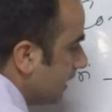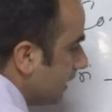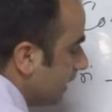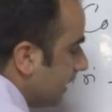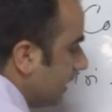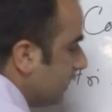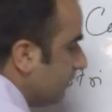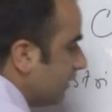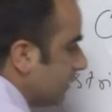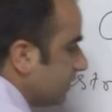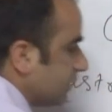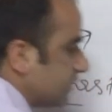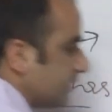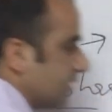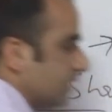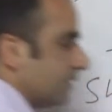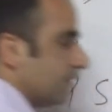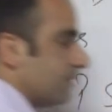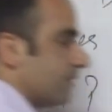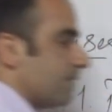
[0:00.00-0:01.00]
in
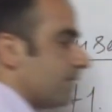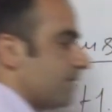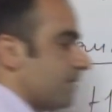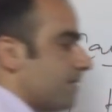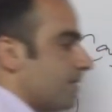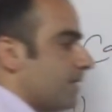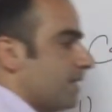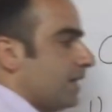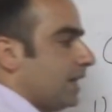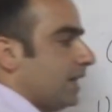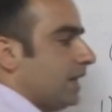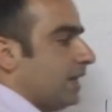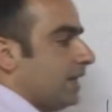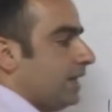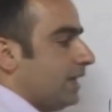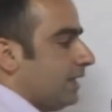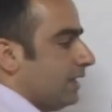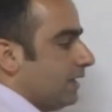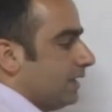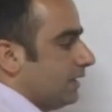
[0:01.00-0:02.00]
which
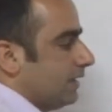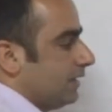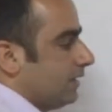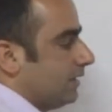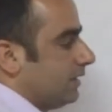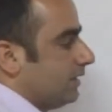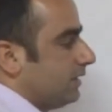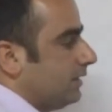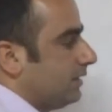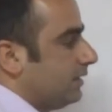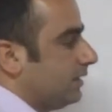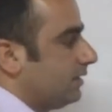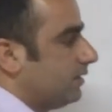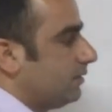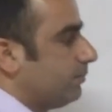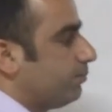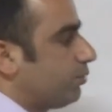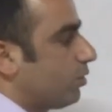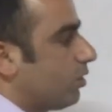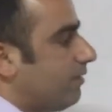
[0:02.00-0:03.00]
he
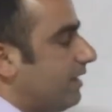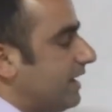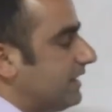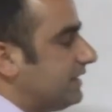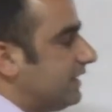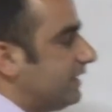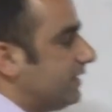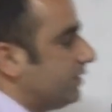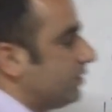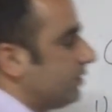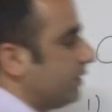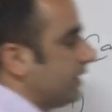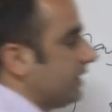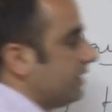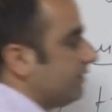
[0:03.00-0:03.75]
provided, in